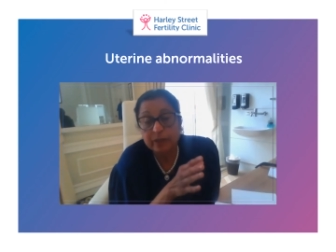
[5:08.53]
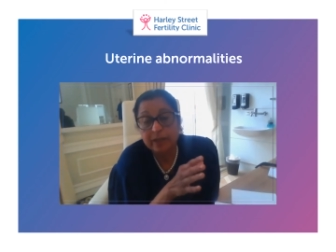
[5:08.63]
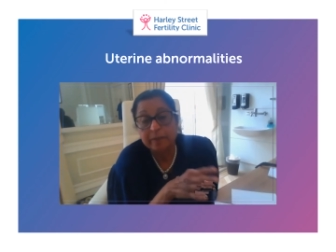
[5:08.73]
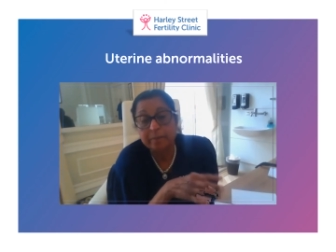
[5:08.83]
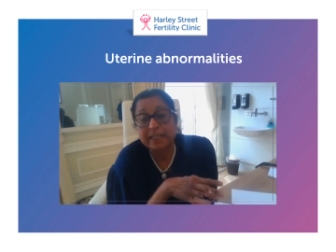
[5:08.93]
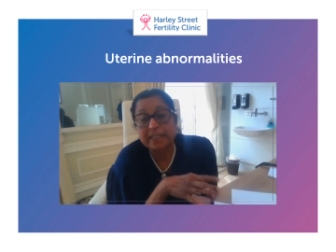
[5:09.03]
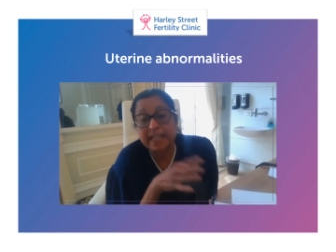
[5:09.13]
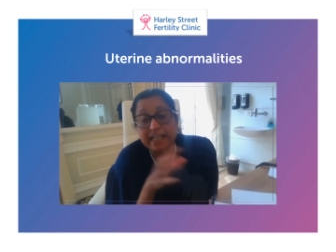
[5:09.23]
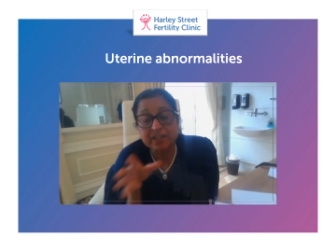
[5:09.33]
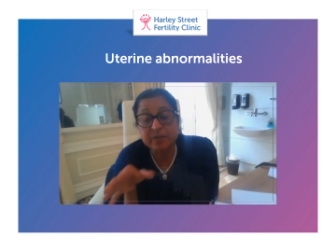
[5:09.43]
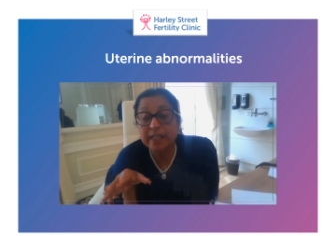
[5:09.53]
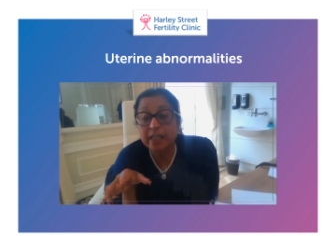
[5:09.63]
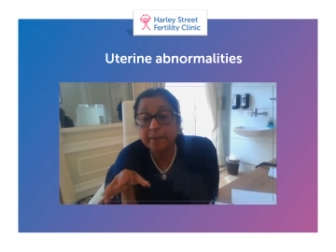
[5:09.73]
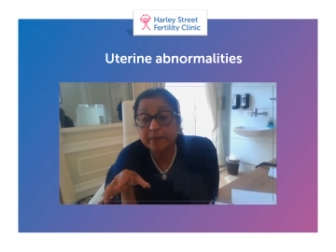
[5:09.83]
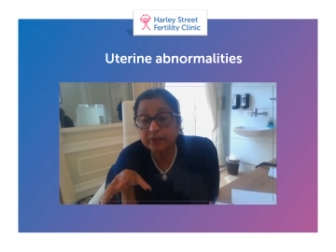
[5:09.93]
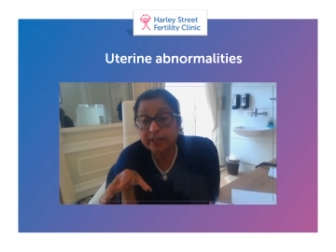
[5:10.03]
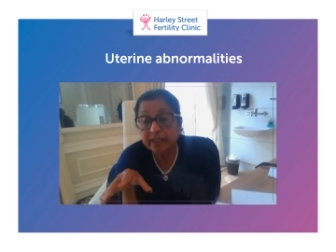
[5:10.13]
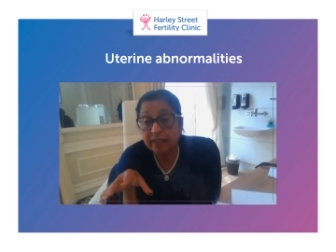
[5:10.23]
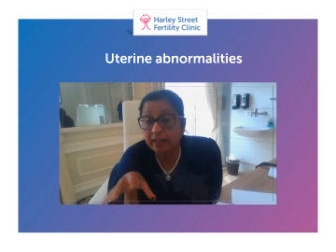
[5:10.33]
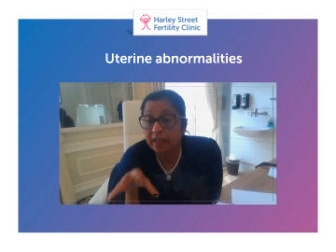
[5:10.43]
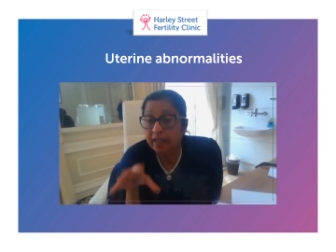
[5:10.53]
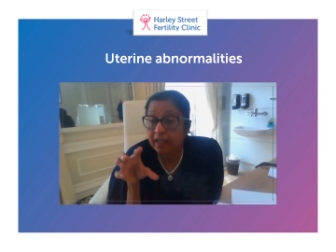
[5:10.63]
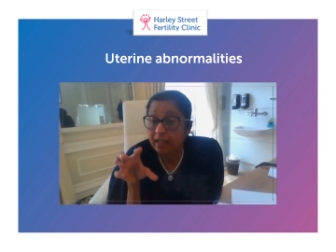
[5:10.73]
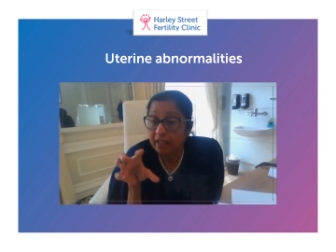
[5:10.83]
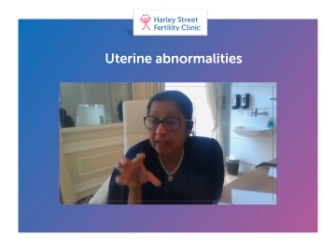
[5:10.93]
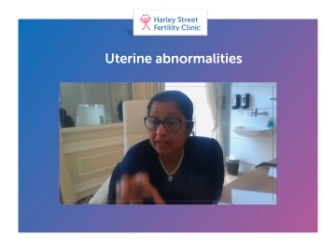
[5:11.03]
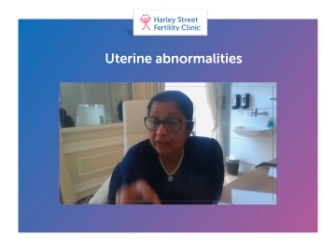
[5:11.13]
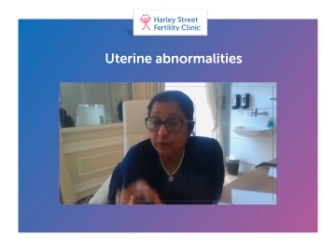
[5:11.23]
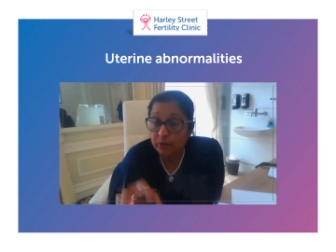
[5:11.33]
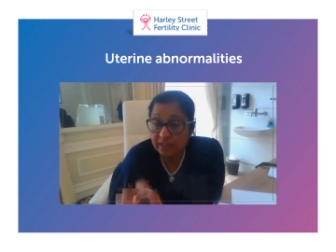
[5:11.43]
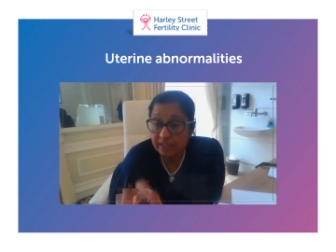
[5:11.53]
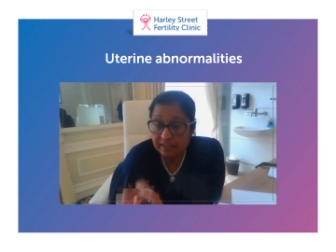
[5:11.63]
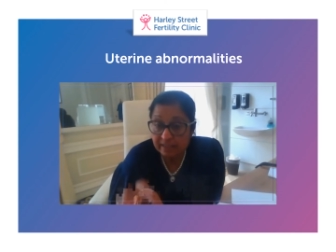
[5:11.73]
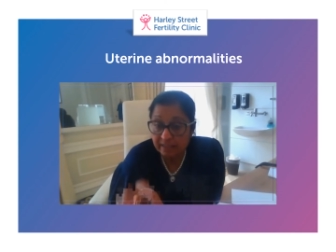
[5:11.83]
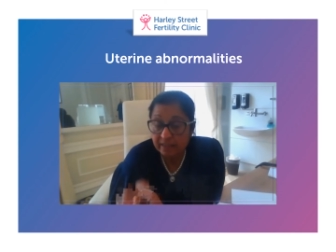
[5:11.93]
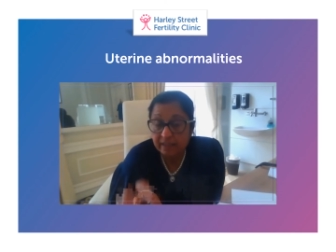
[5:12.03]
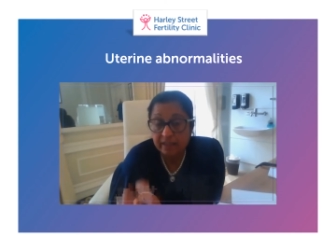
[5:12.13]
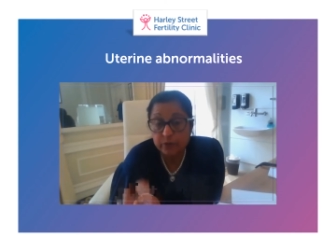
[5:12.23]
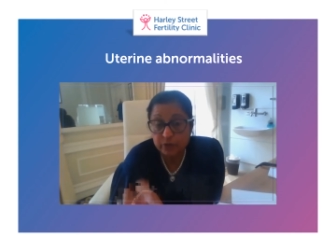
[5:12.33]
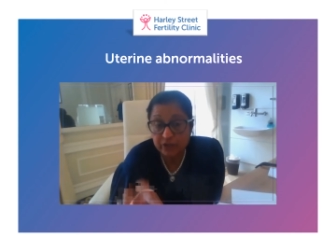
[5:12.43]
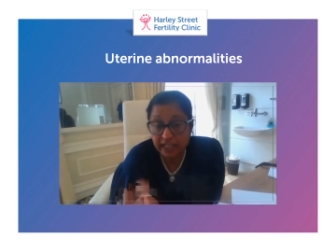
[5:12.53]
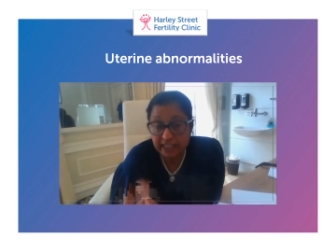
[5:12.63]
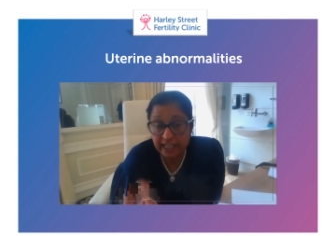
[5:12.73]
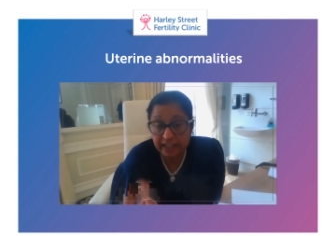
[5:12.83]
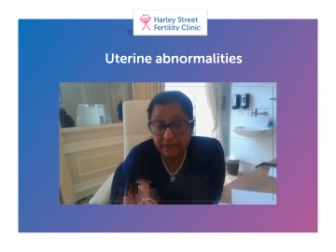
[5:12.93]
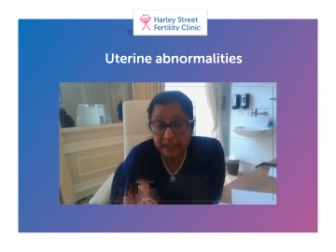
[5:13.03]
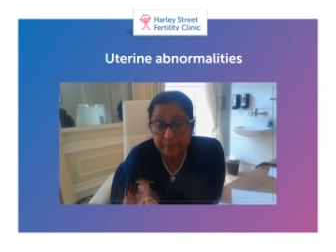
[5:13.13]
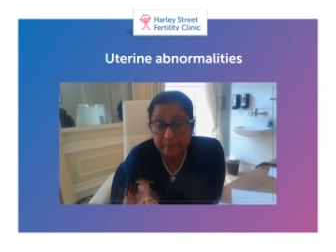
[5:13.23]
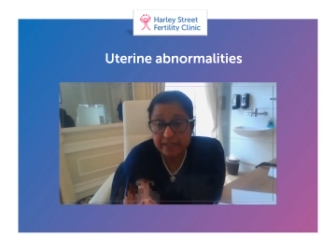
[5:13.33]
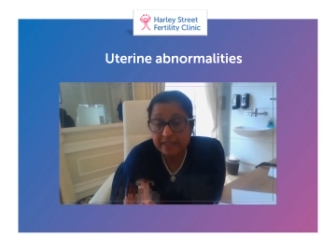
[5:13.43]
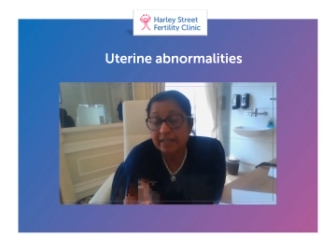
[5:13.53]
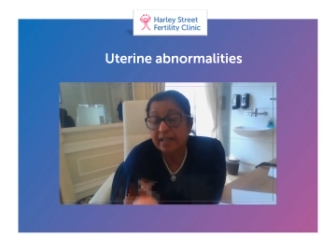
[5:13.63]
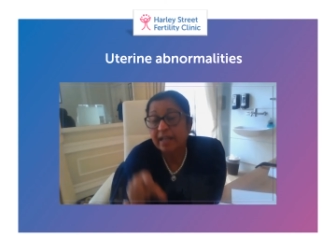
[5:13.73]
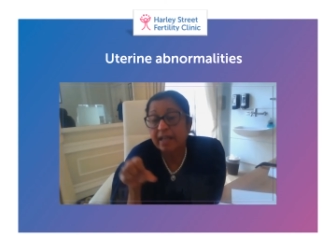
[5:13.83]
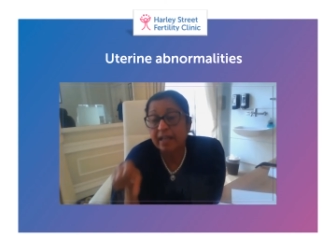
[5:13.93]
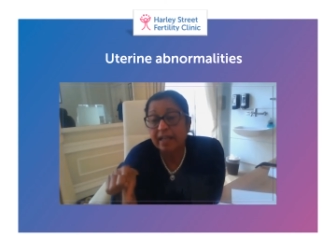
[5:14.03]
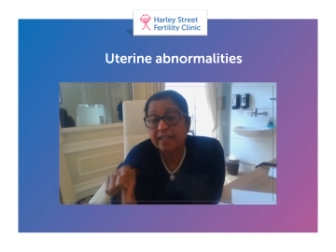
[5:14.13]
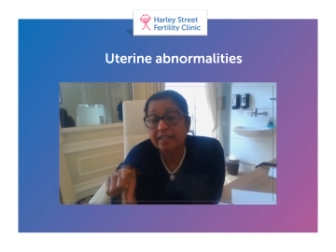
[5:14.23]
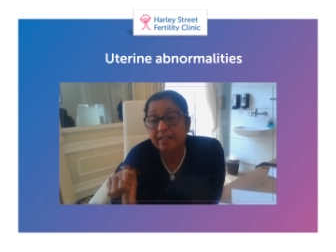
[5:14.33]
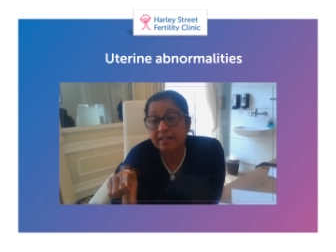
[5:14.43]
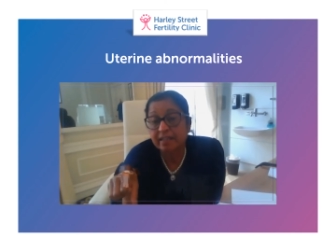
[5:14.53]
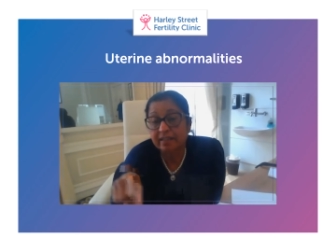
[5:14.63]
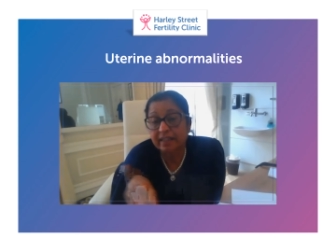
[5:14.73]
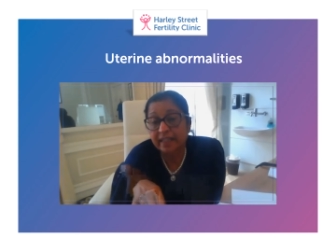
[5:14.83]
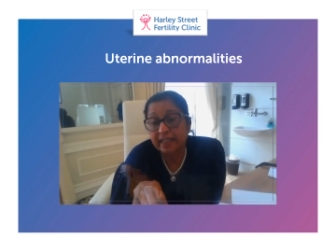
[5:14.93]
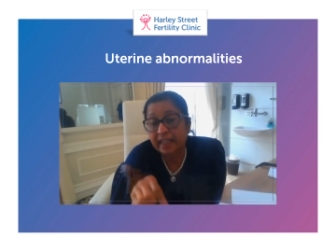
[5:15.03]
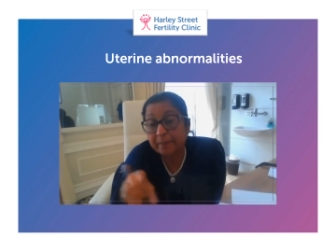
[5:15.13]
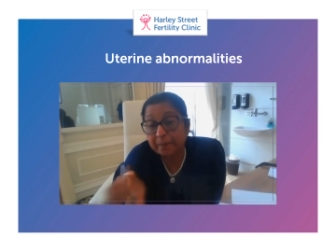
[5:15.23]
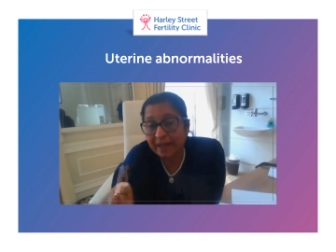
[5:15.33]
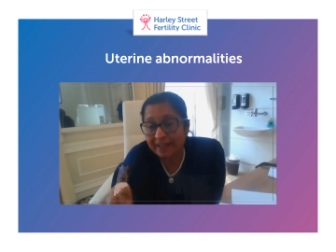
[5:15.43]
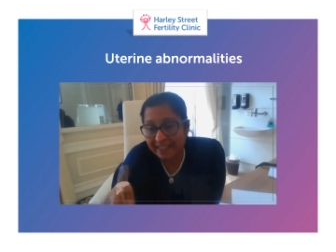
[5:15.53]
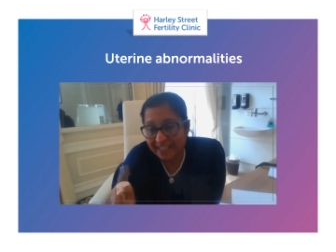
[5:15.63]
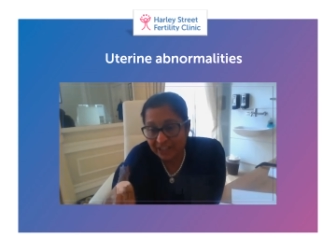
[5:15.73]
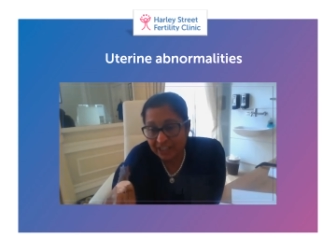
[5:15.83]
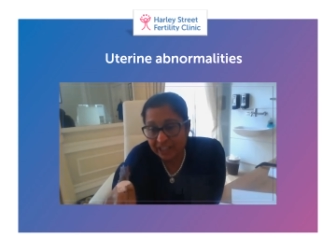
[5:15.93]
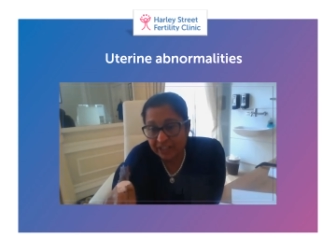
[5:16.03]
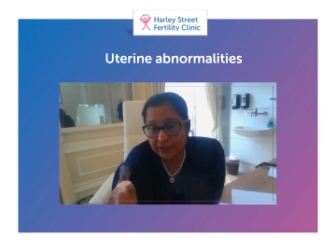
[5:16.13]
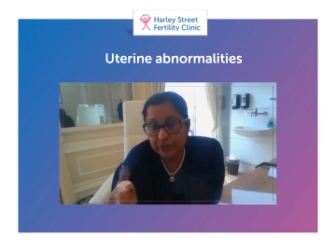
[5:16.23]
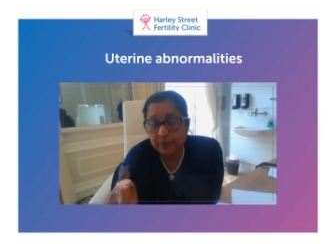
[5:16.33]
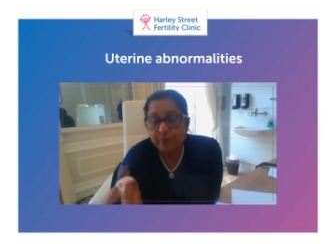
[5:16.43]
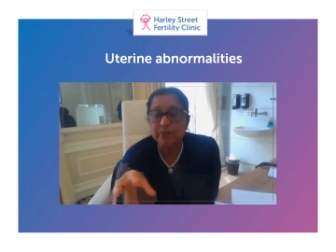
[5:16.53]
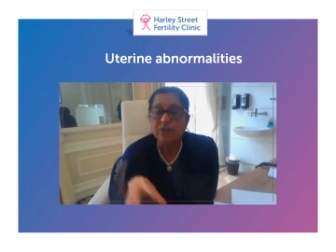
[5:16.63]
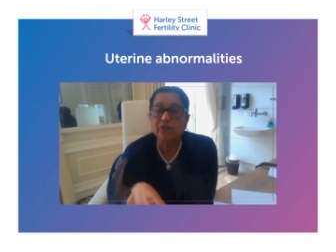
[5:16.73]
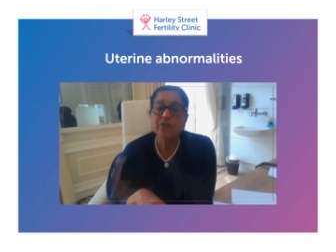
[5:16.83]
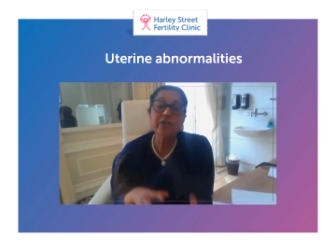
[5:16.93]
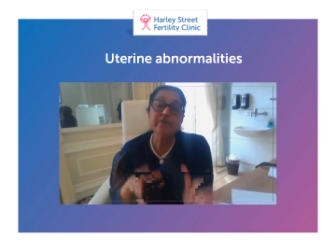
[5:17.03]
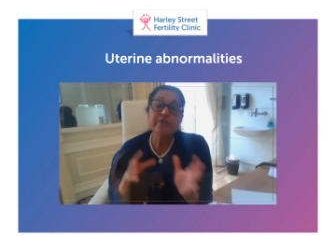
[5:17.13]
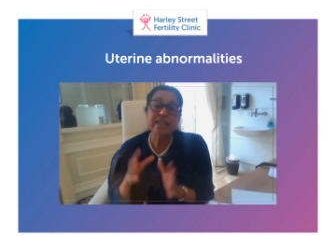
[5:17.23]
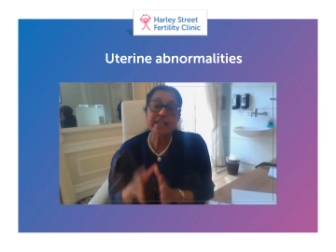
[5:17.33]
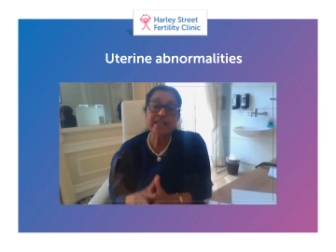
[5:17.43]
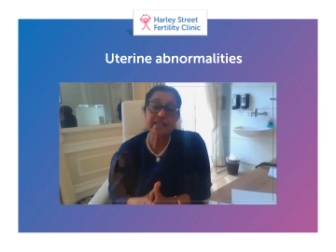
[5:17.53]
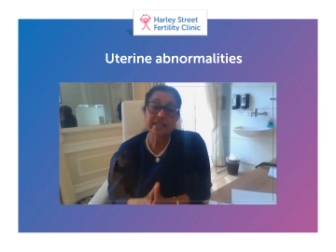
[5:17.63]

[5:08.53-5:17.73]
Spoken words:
But next we come to the uterus, uterine environment, and the implantation issue. So if there is